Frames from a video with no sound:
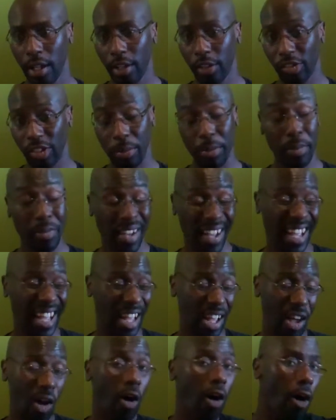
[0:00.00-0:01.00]
Some of them
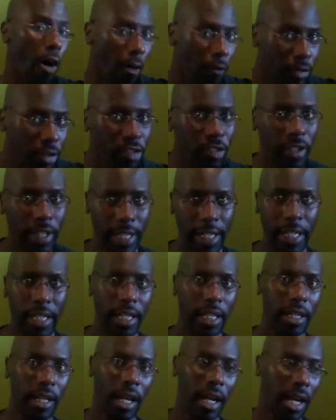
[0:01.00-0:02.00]
are
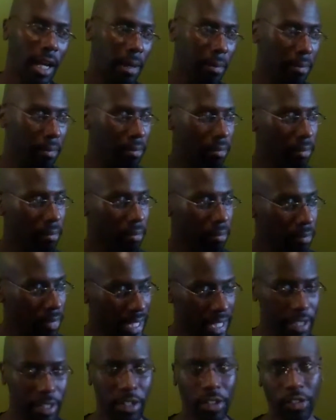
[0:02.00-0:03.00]
obviously um,
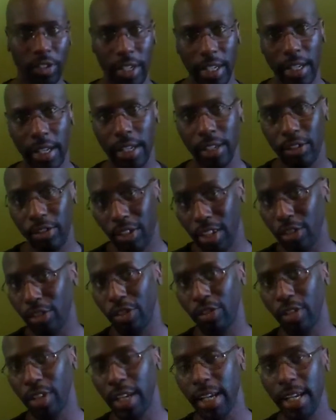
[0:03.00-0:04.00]
leaders,
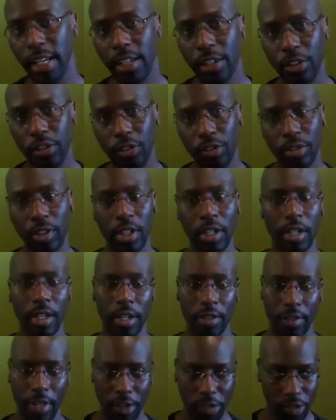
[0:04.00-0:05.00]
teachers and healers,
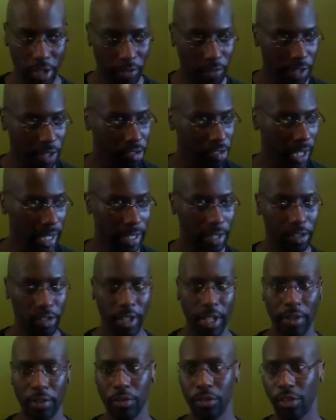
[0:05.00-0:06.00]
they're chief
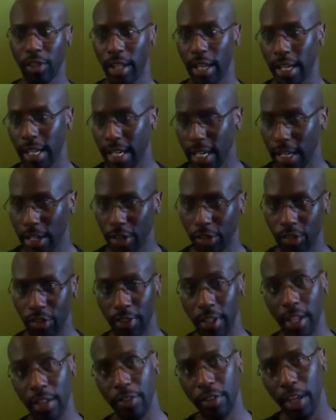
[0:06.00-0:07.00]
executives, they're healers
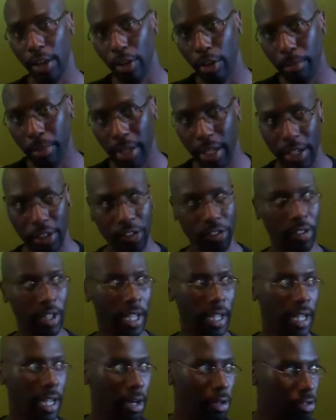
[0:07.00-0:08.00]
and they're therapists,
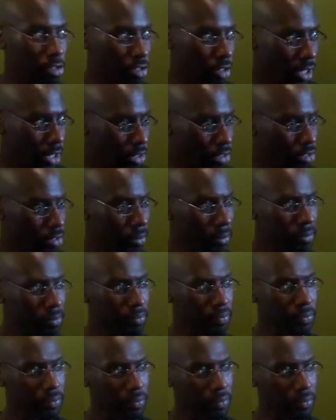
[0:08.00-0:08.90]
they're coaches,